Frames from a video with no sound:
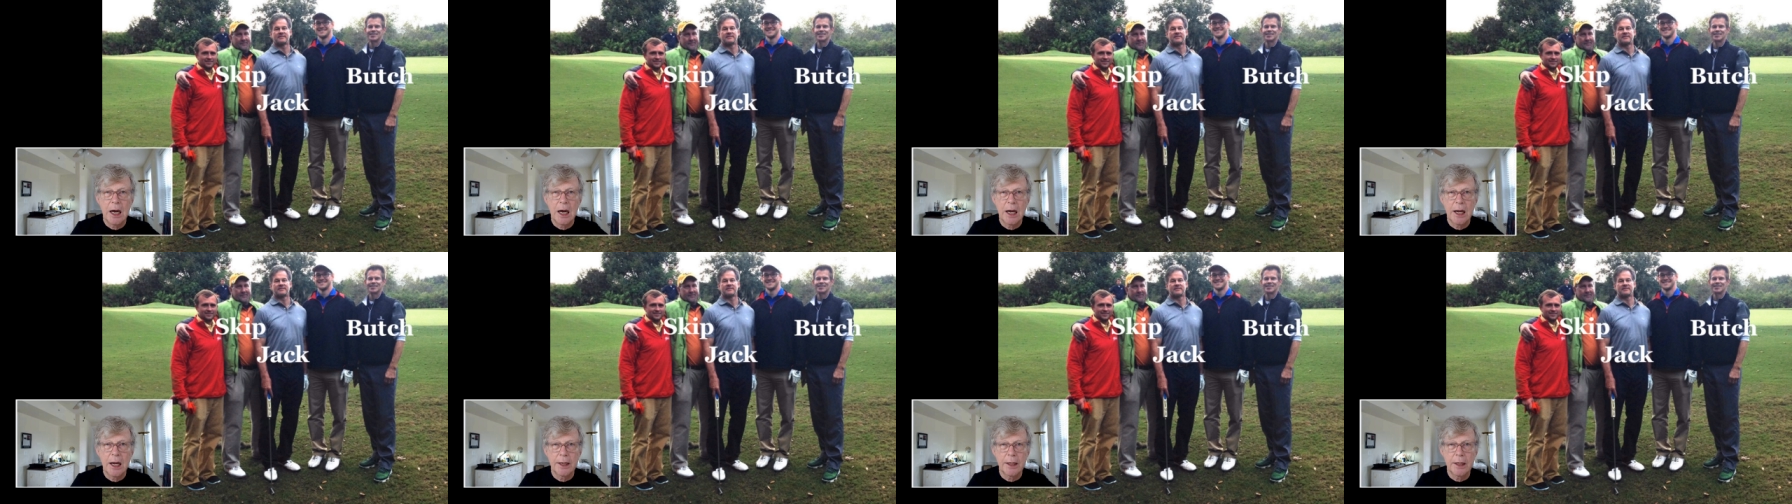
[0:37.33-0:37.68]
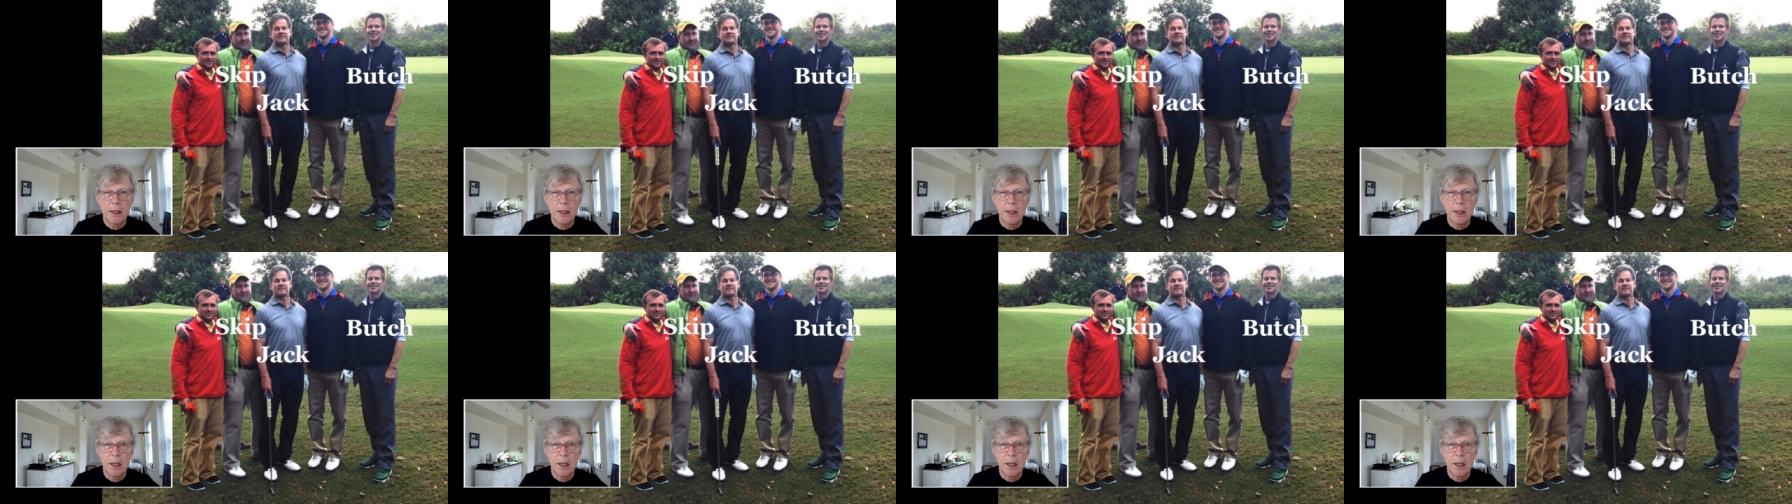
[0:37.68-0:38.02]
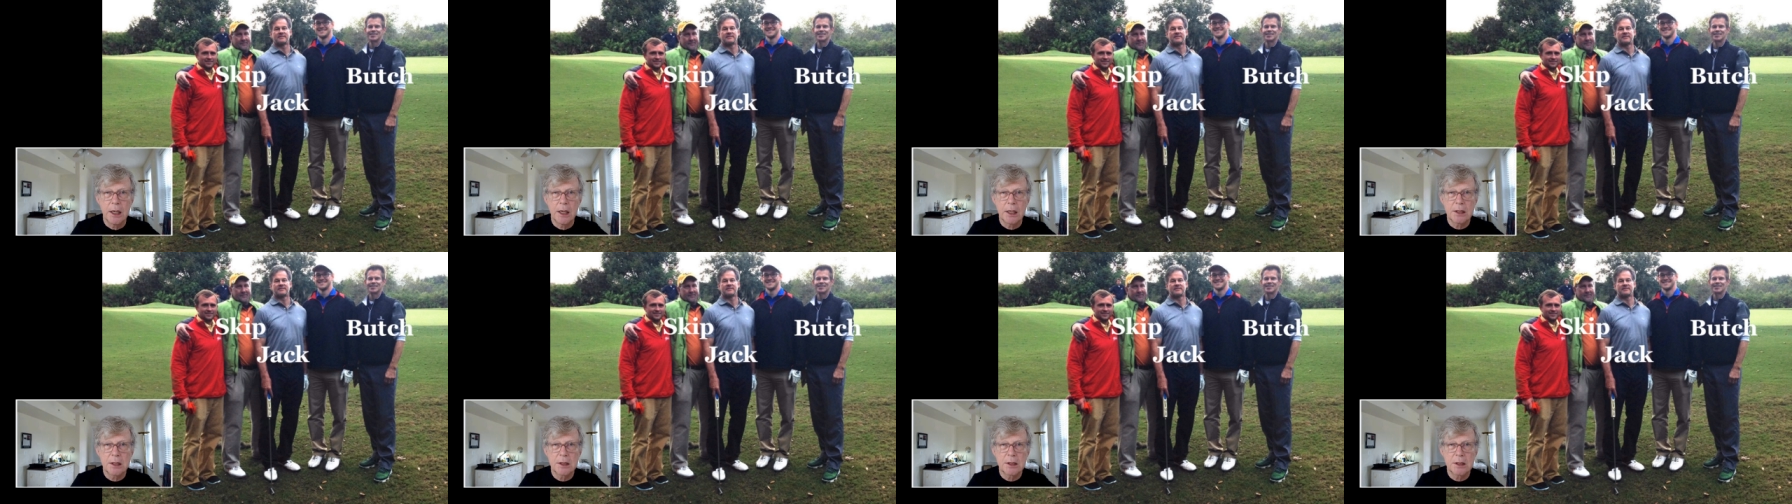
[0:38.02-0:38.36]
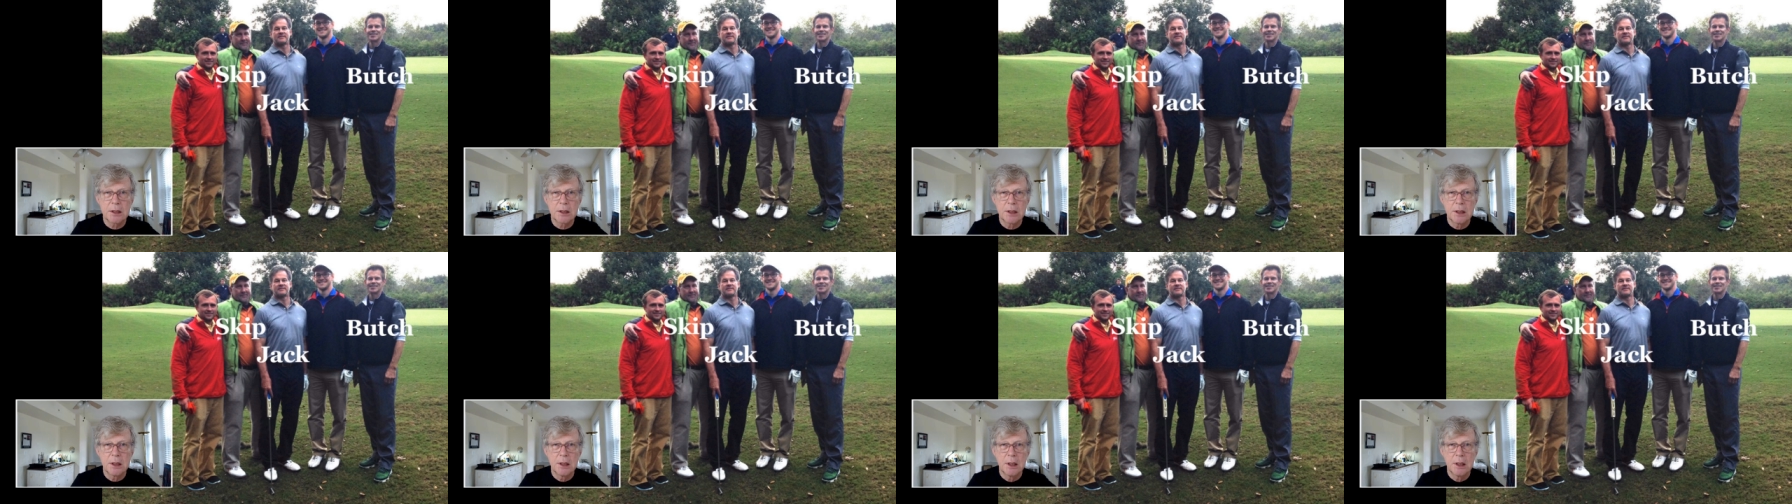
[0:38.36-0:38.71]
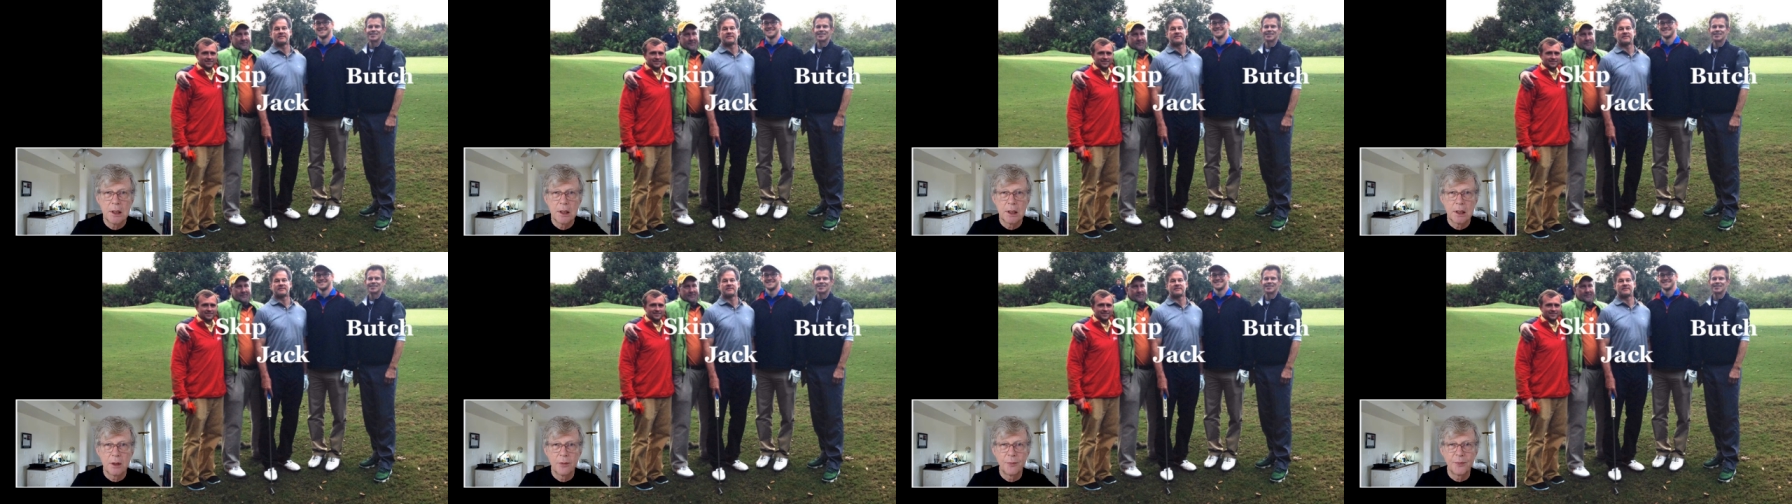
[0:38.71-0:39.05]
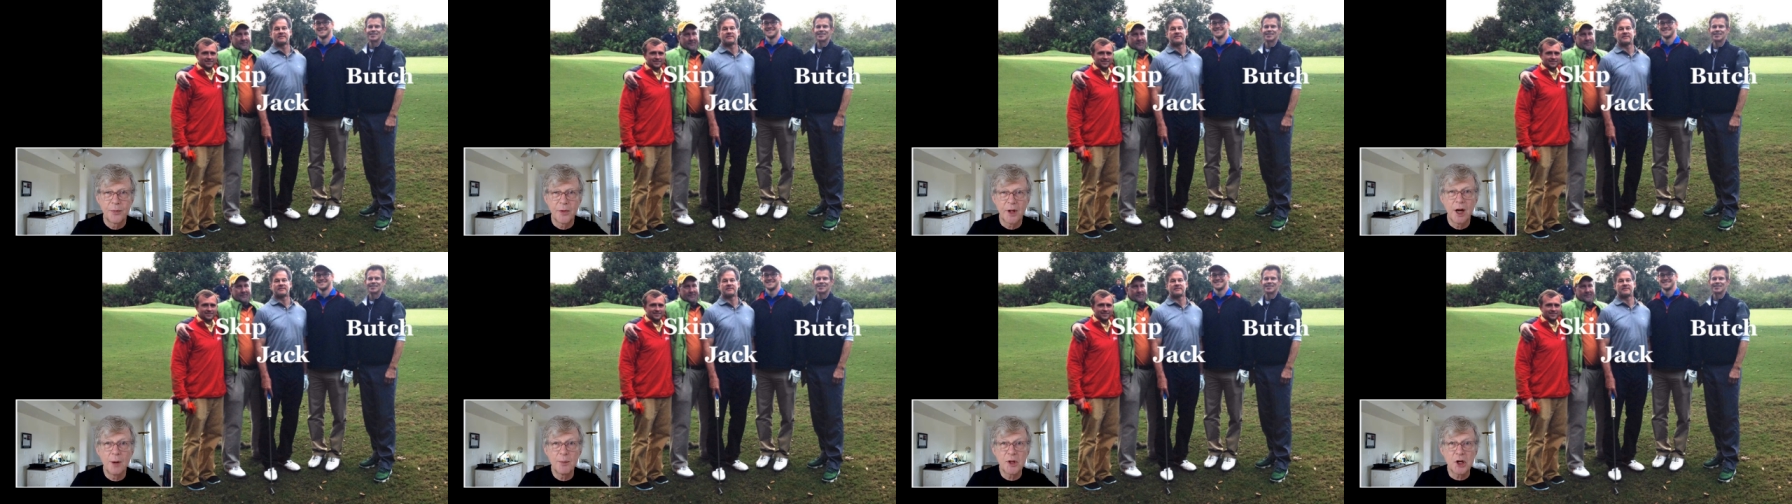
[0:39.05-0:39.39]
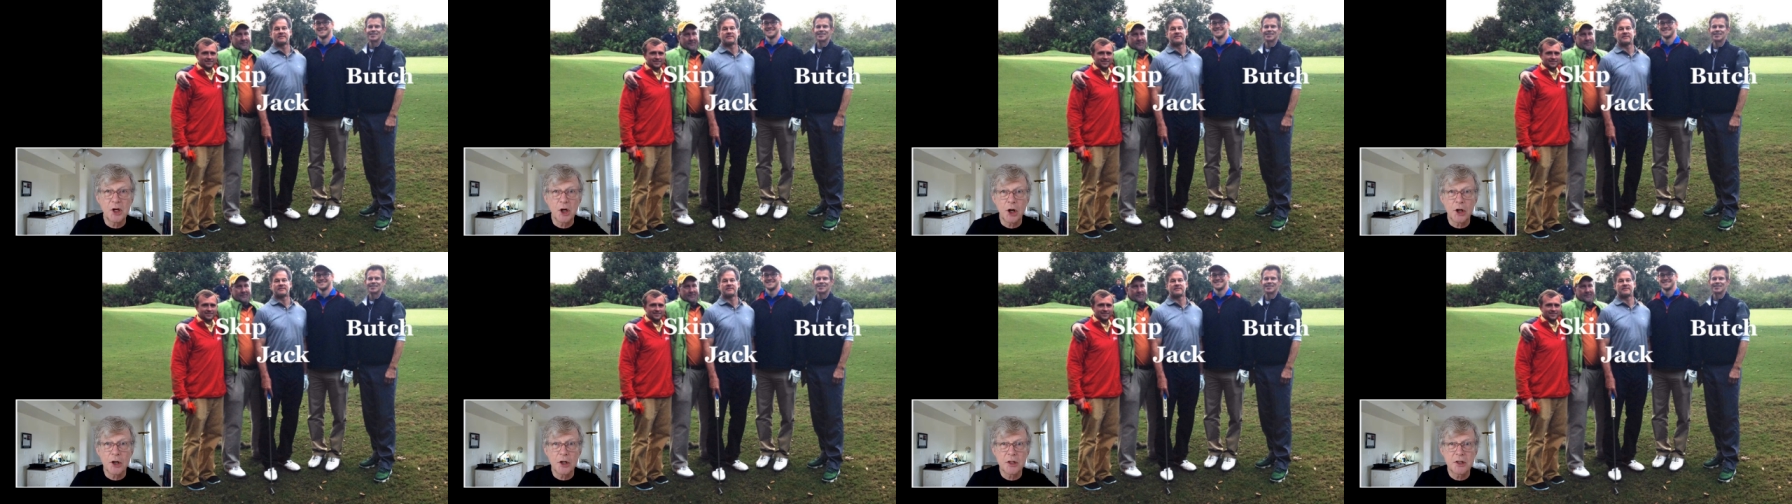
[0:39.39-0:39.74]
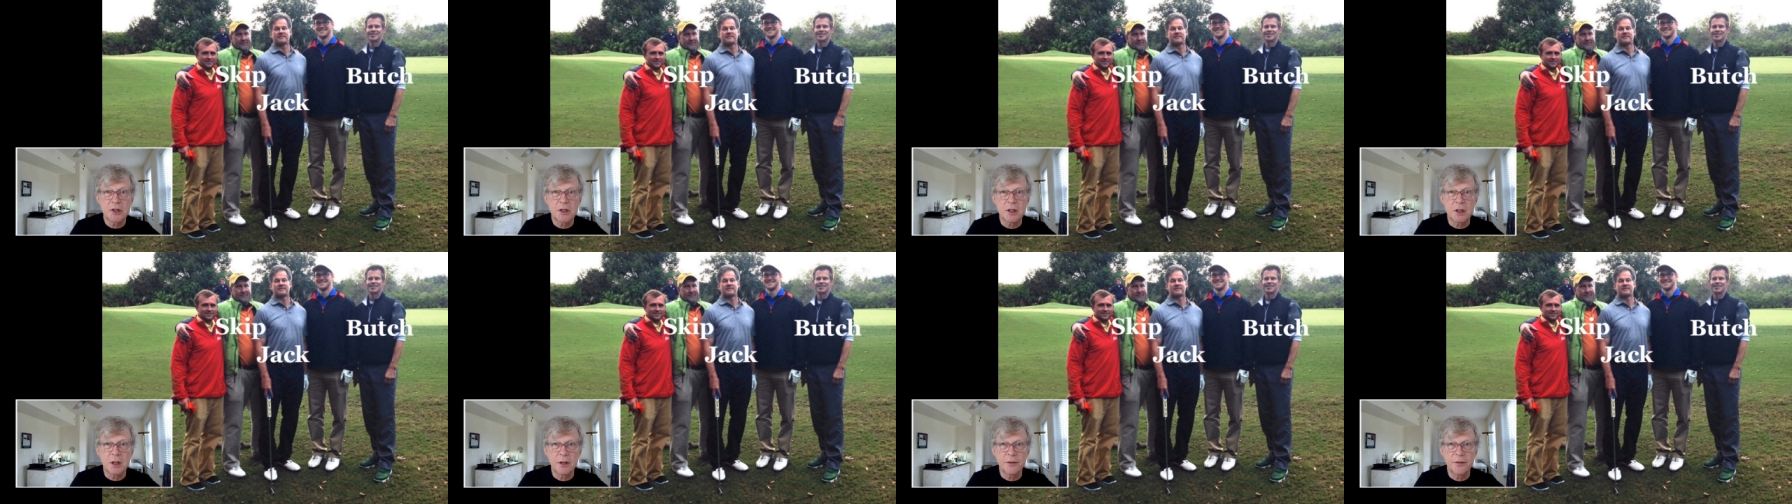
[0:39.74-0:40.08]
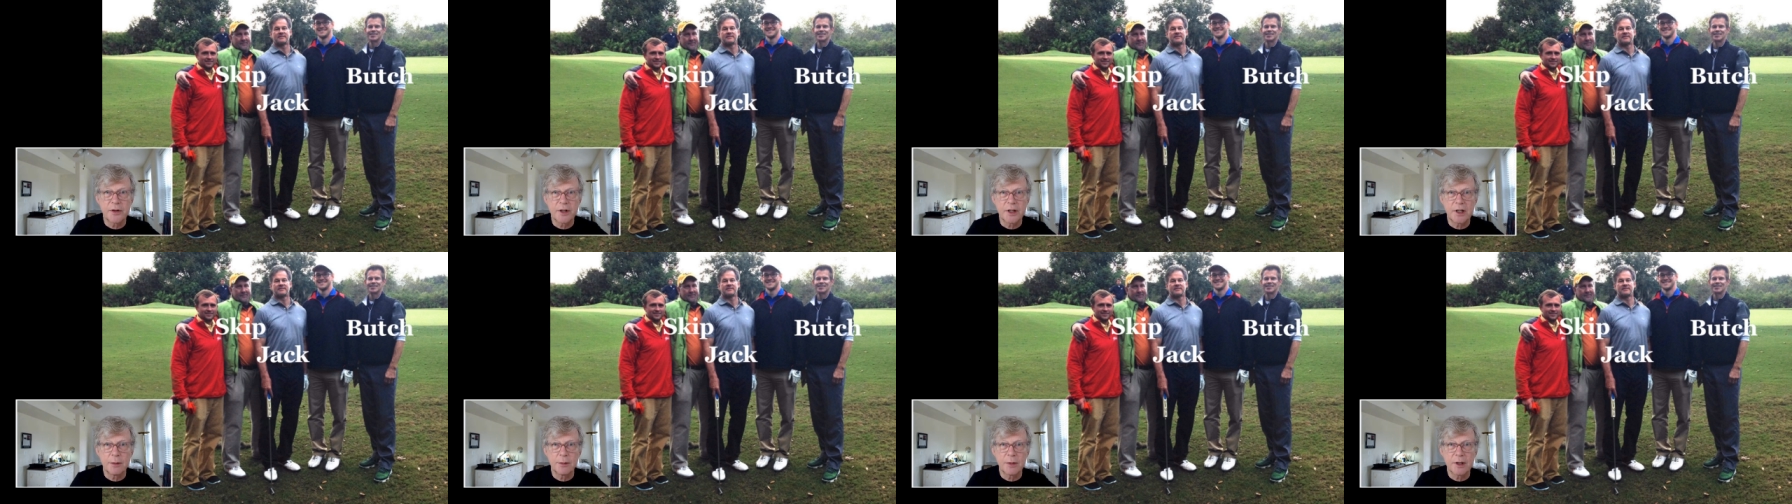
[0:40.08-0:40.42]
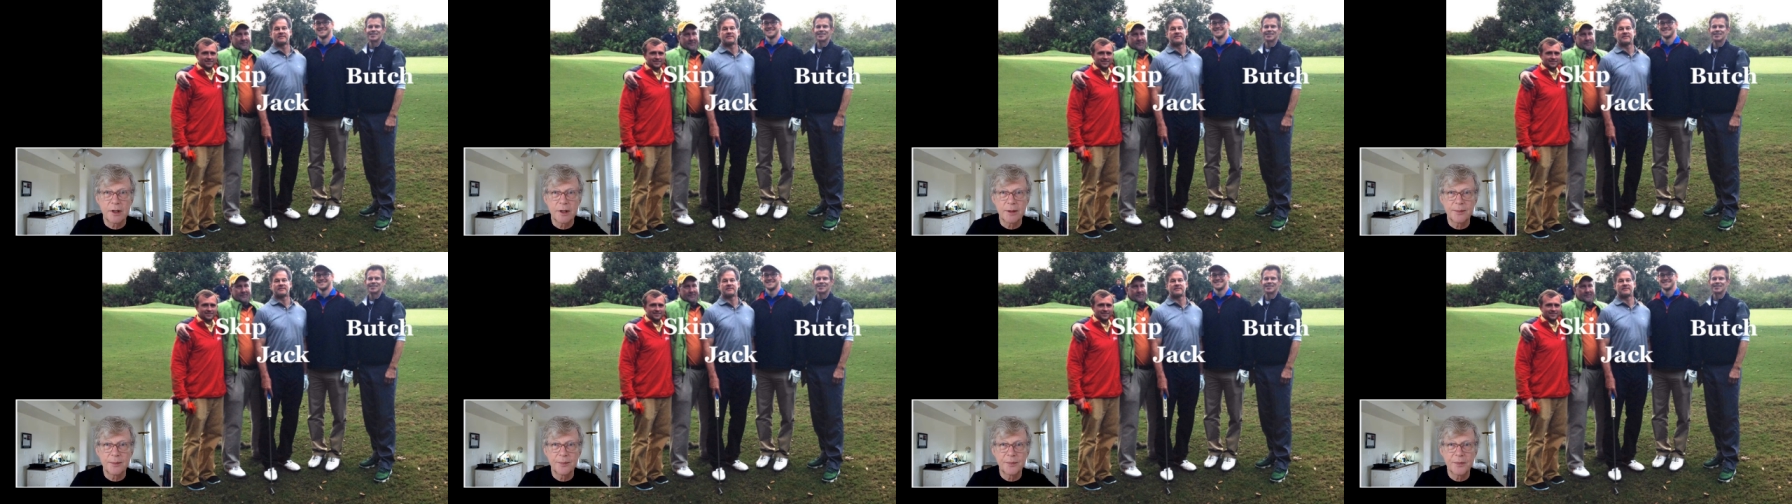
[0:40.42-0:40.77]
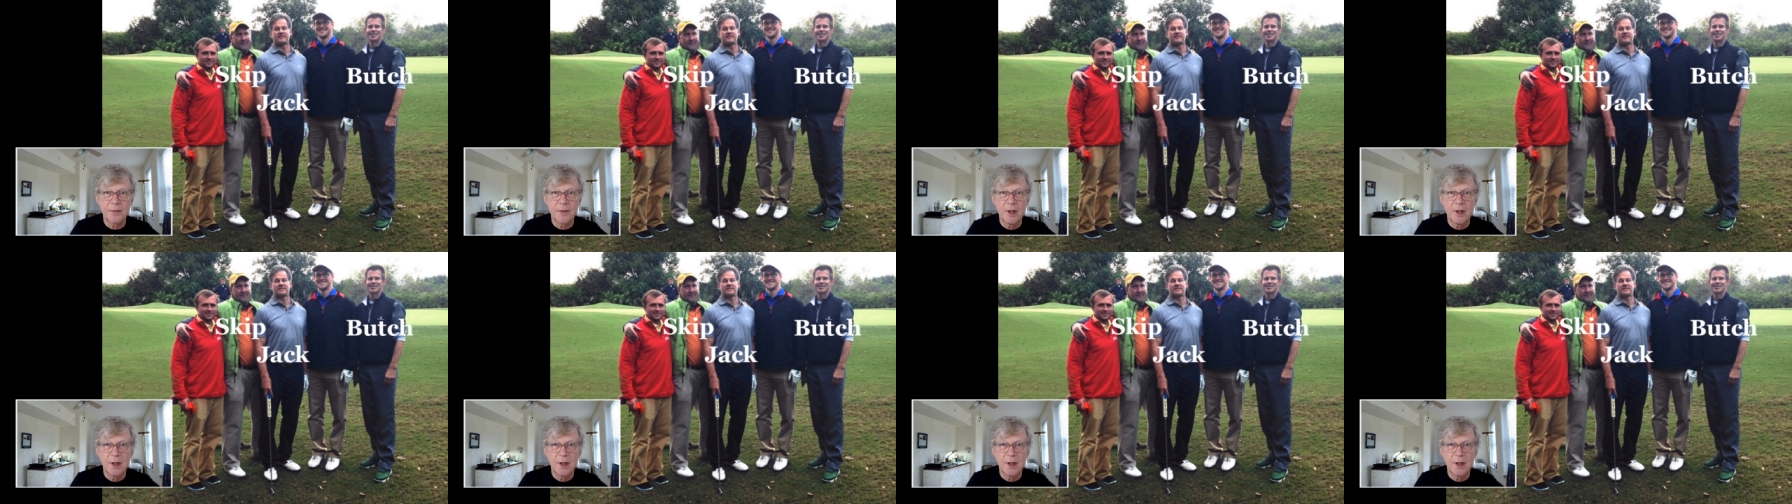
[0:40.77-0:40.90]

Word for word: I did not. I'm the artist in the family.